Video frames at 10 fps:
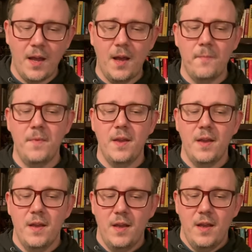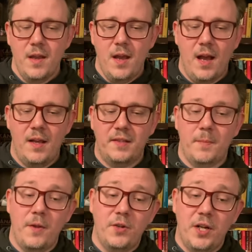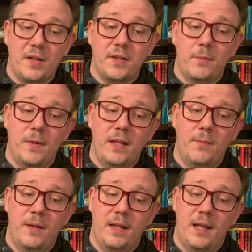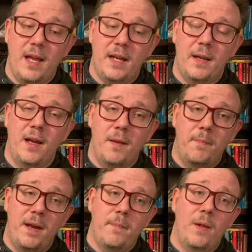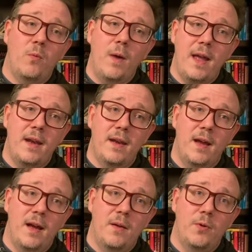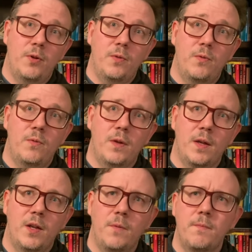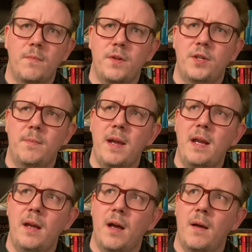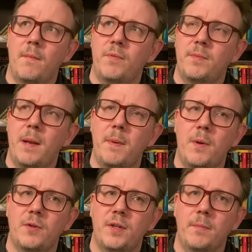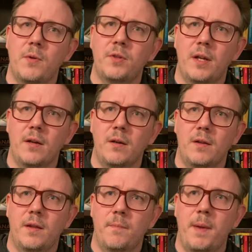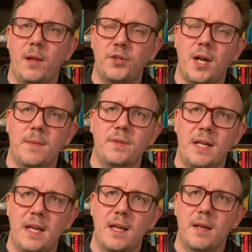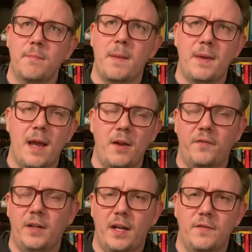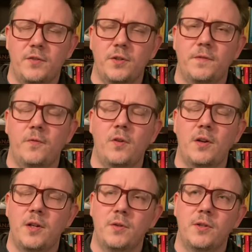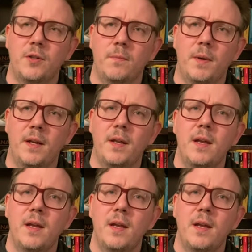Um, uh, some other channels I really really like uh, Benebell Wen, uh, who he, she may uh, she may be posting mostly under the Bell Chimes In might be how you have to kind of search for on YouTube, but